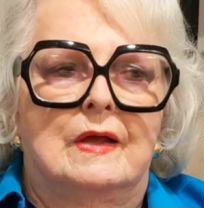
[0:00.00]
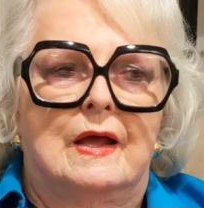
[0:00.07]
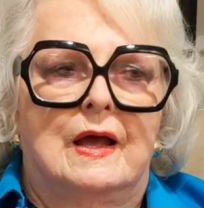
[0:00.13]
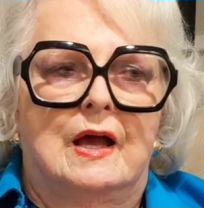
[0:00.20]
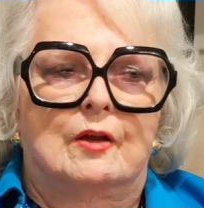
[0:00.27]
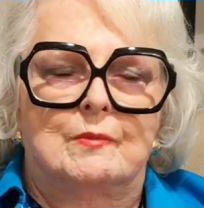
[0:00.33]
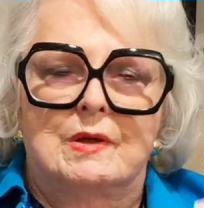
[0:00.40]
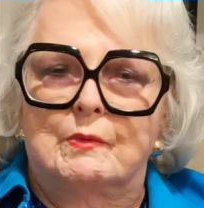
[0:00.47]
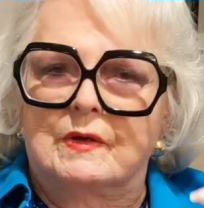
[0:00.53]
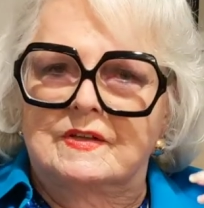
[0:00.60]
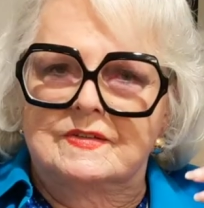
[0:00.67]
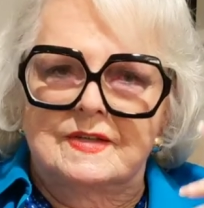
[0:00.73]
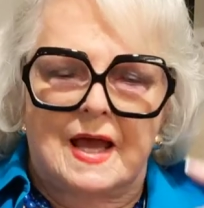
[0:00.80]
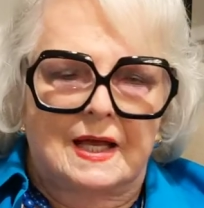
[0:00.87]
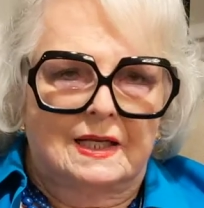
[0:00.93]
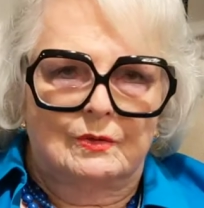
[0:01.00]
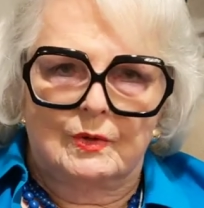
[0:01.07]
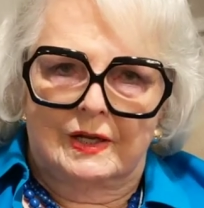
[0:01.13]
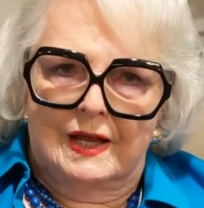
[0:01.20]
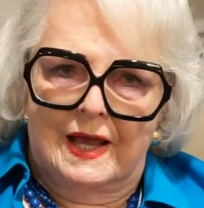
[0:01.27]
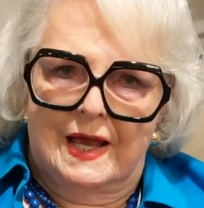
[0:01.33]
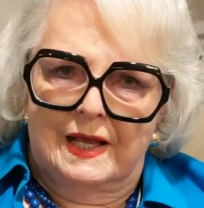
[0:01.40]
remember exactly what I
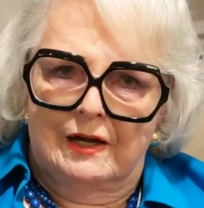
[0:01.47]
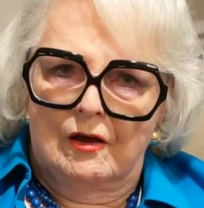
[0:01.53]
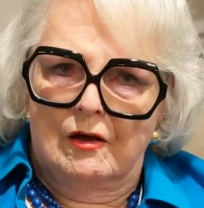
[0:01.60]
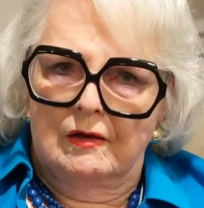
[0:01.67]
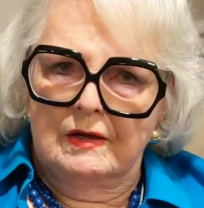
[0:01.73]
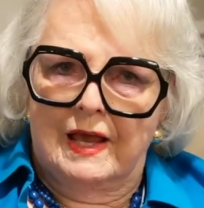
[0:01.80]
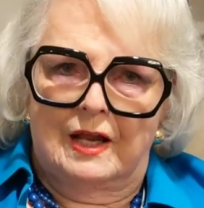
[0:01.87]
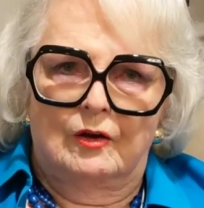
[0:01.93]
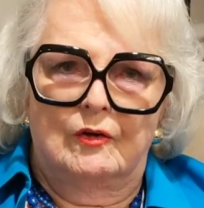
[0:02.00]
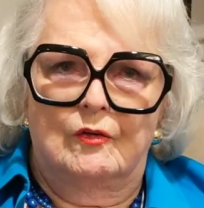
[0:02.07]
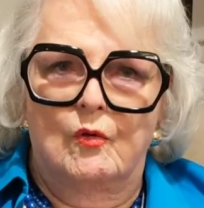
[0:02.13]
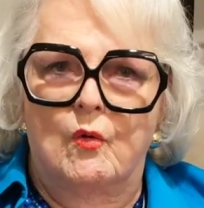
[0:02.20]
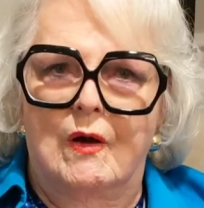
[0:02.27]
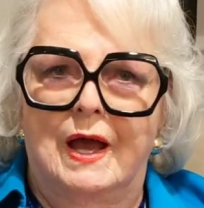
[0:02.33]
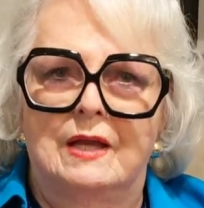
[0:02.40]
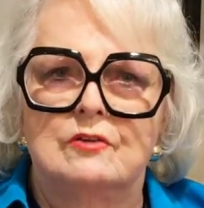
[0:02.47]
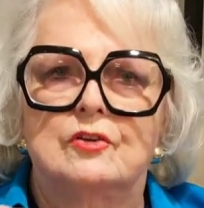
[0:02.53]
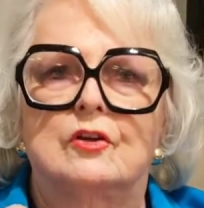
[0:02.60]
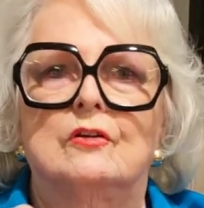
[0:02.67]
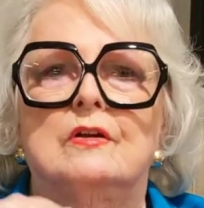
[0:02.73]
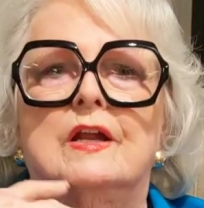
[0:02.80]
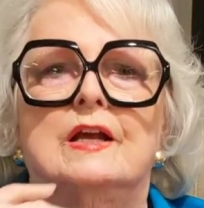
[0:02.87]
had on. I had on a white
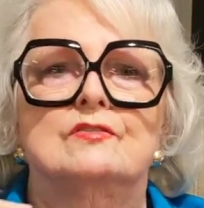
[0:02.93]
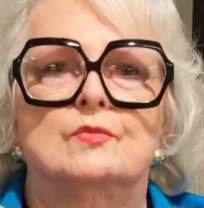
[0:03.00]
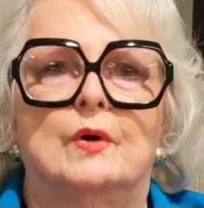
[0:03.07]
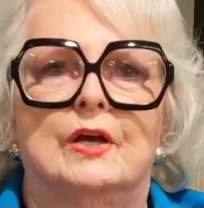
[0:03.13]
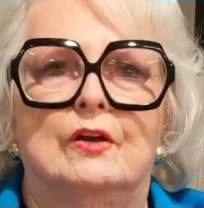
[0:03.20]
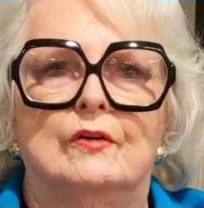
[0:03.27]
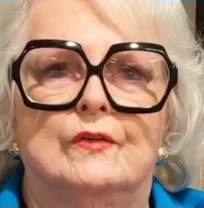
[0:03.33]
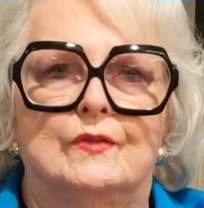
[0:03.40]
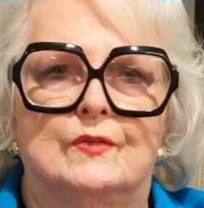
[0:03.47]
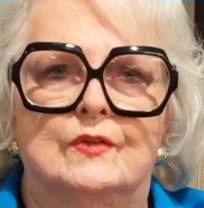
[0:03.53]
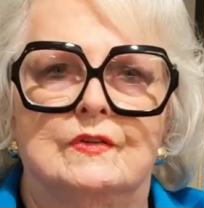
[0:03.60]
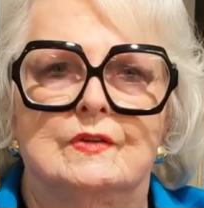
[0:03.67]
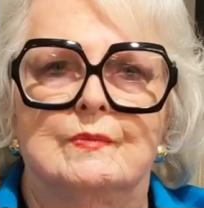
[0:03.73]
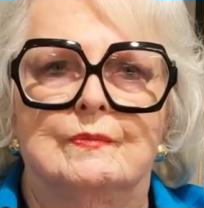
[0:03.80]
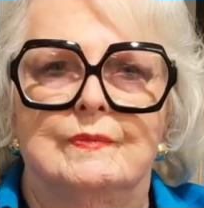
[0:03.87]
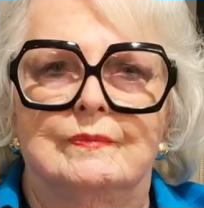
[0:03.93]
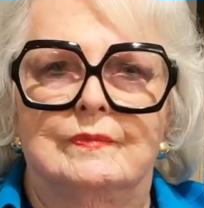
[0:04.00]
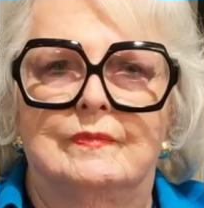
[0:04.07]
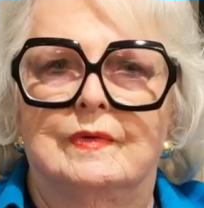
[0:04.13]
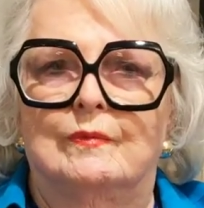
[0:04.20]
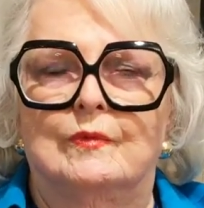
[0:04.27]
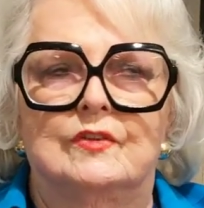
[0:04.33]
turtleneck sweater. It
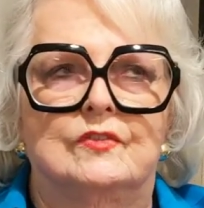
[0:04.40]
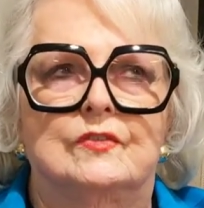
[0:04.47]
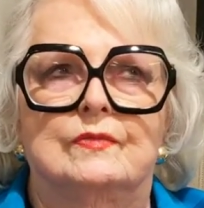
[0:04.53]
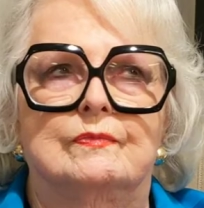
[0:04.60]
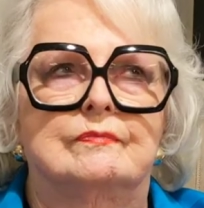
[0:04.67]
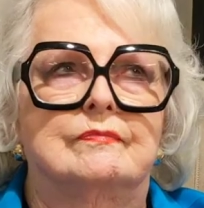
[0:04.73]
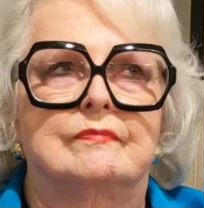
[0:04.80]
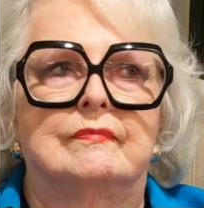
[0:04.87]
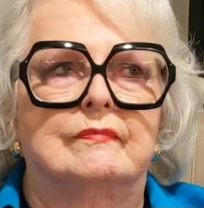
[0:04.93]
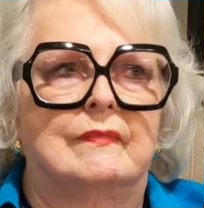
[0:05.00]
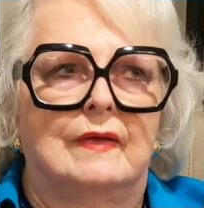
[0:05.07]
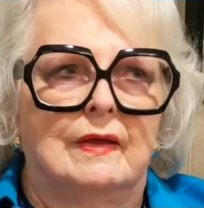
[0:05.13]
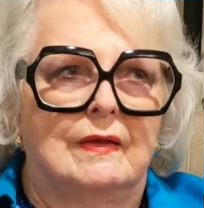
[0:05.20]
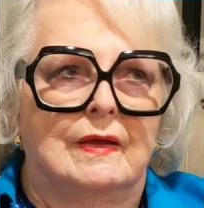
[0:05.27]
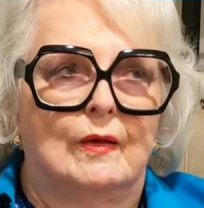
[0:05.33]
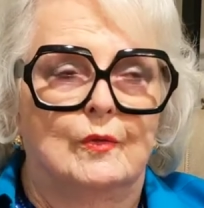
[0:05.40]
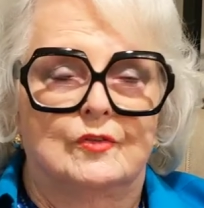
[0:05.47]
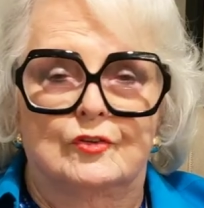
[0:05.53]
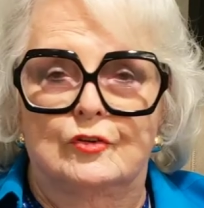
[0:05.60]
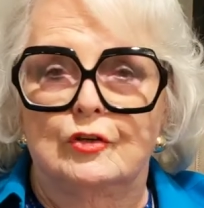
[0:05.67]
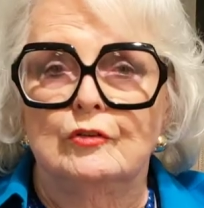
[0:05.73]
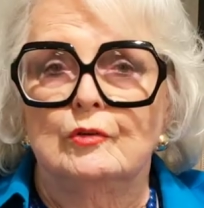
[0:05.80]
was
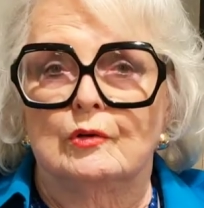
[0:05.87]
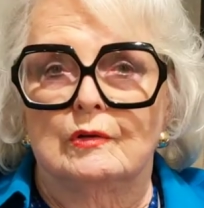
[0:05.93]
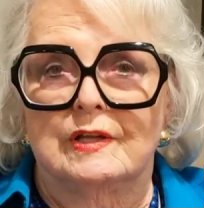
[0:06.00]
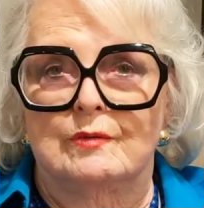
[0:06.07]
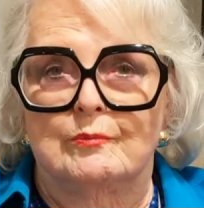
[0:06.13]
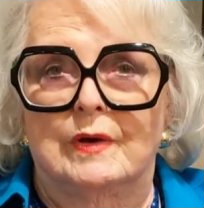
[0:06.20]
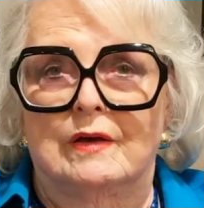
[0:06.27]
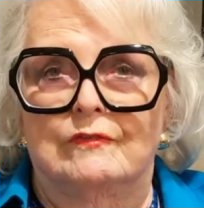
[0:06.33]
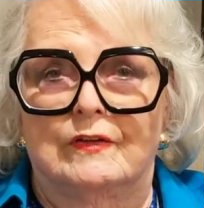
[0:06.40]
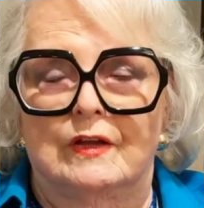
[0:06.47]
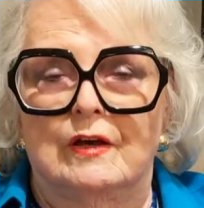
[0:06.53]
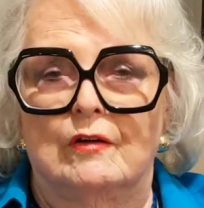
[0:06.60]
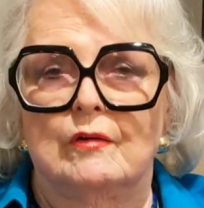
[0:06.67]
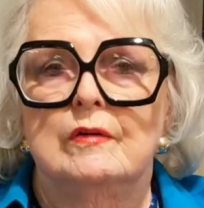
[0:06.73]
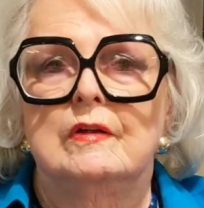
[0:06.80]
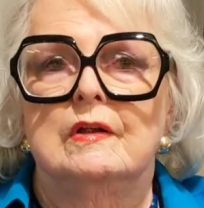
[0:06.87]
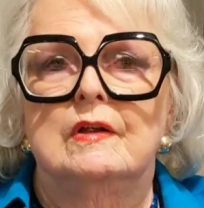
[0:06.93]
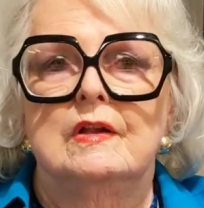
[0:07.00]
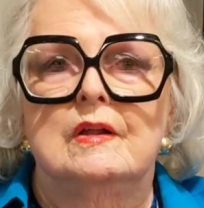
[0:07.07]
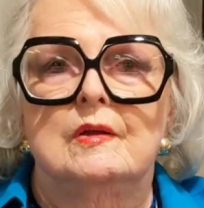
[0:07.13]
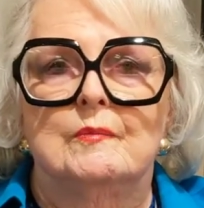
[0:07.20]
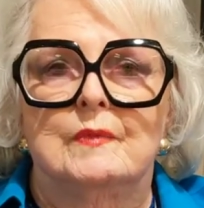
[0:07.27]
cool in Buffalo,
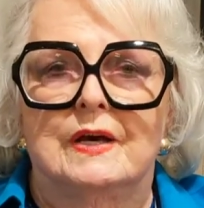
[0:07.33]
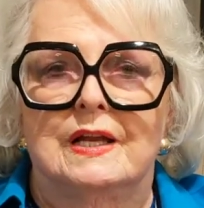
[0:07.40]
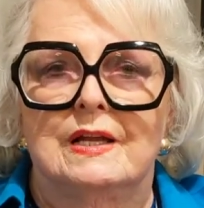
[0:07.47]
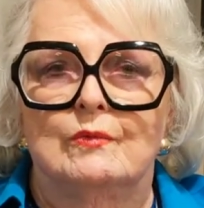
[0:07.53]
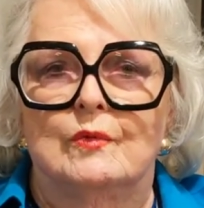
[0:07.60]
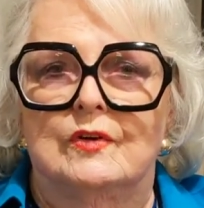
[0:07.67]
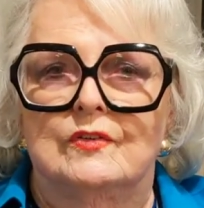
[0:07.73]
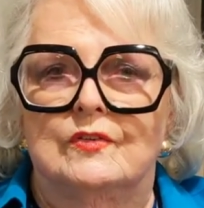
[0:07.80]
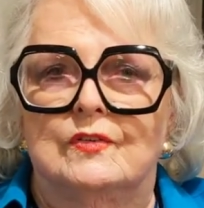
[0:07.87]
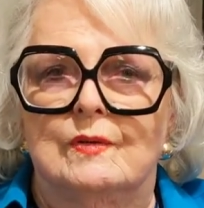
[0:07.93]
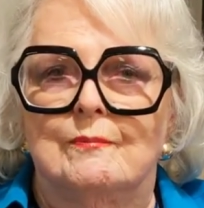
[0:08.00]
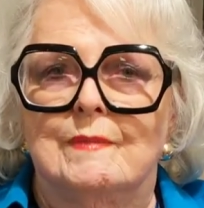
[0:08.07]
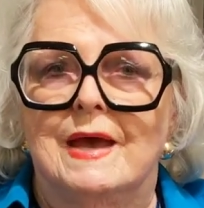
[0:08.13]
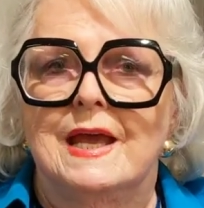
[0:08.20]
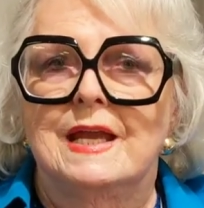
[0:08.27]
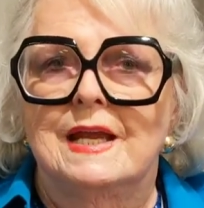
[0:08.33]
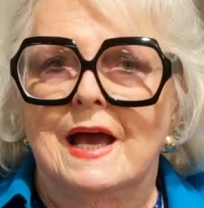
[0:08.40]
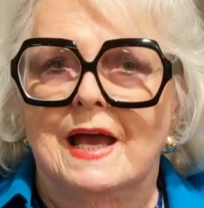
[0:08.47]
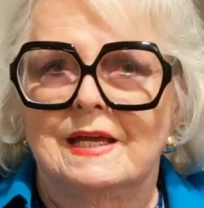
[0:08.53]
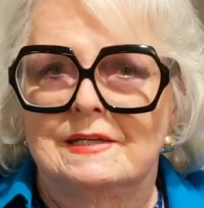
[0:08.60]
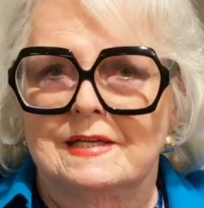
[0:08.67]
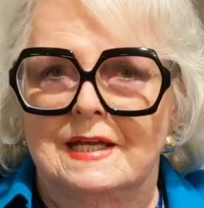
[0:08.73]
but it was May
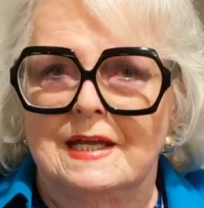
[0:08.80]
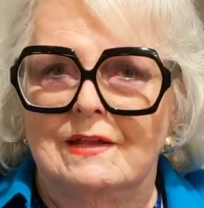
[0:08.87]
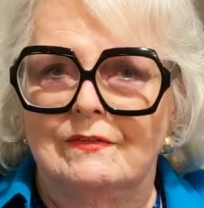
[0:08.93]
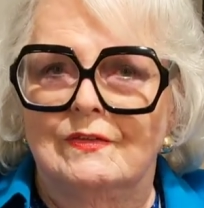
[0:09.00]
19th,